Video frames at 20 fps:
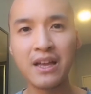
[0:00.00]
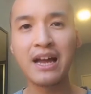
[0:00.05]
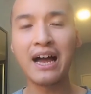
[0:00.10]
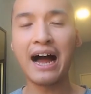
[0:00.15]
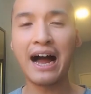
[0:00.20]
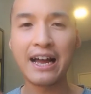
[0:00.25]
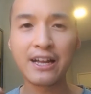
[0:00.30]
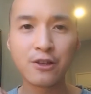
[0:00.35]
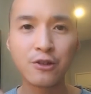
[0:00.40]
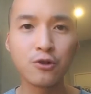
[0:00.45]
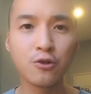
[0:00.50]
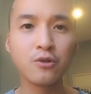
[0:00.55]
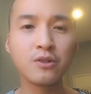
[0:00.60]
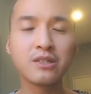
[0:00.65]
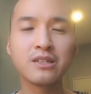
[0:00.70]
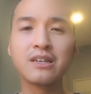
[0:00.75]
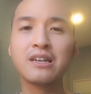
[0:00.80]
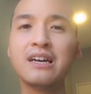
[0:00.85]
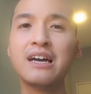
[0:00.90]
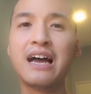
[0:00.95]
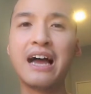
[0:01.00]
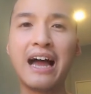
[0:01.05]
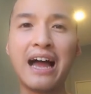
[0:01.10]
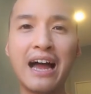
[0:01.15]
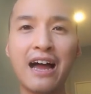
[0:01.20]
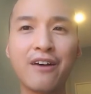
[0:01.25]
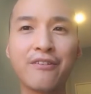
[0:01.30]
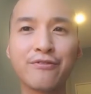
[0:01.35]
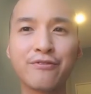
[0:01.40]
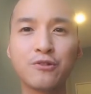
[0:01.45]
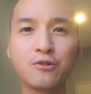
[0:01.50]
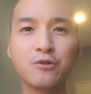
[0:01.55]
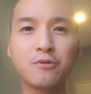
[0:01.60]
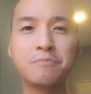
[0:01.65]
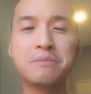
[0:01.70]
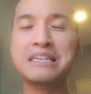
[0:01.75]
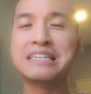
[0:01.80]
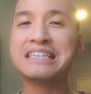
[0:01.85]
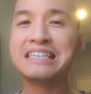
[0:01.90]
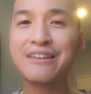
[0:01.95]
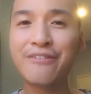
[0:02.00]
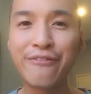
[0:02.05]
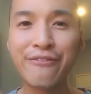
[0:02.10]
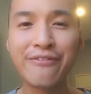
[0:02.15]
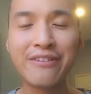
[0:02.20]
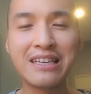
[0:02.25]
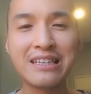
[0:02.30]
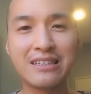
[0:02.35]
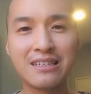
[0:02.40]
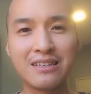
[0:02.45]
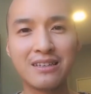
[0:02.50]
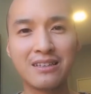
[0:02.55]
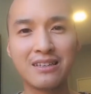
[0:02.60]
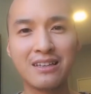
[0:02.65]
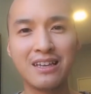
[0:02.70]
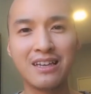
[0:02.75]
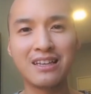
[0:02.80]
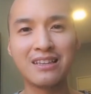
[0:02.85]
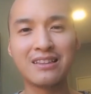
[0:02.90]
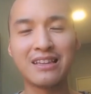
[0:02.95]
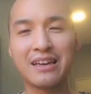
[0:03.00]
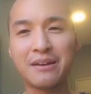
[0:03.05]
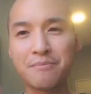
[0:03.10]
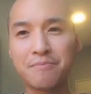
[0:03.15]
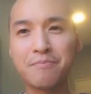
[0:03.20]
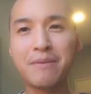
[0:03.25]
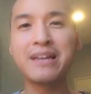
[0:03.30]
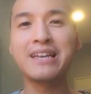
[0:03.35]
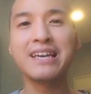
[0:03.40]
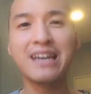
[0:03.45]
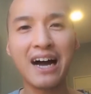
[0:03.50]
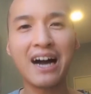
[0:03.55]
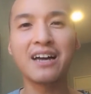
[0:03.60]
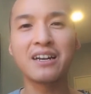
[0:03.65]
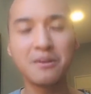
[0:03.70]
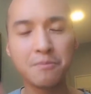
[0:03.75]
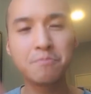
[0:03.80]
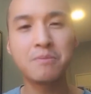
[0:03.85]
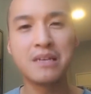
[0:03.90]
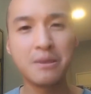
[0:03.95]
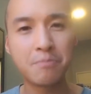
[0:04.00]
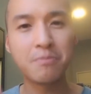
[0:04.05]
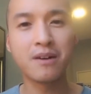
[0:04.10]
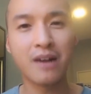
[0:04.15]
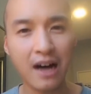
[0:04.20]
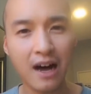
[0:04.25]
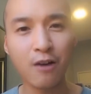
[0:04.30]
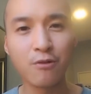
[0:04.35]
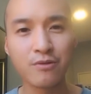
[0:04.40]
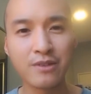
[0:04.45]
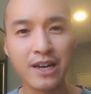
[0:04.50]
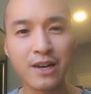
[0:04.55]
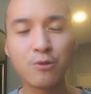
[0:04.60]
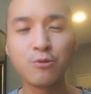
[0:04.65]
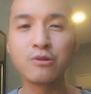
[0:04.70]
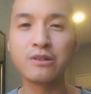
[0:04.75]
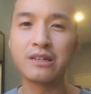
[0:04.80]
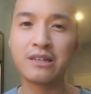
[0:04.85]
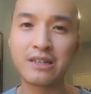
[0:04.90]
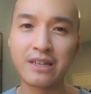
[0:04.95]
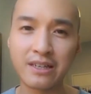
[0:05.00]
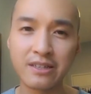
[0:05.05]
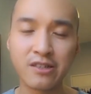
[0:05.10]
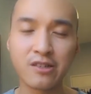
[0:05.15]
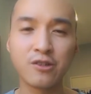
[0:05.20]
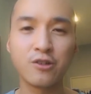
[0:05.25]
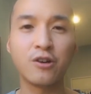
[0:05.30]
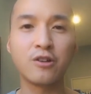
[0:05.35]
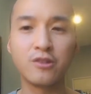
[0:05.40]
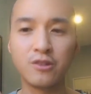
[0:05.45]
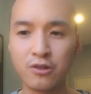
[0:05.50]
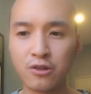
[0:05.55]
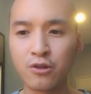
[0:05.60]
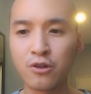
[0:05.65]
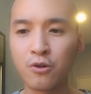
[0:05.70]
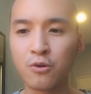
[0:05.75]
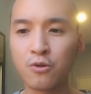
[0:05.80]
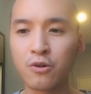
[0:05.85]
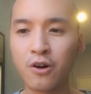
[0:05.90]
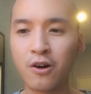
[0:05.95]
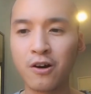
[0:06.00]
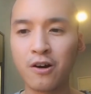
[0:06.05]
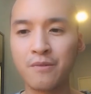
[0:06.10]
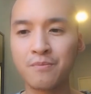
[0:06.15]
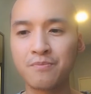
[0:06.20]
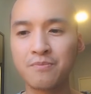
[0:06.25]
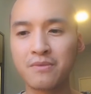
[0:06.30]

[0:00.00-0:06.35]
I don't have to be defeated like many other people out there who does not know God.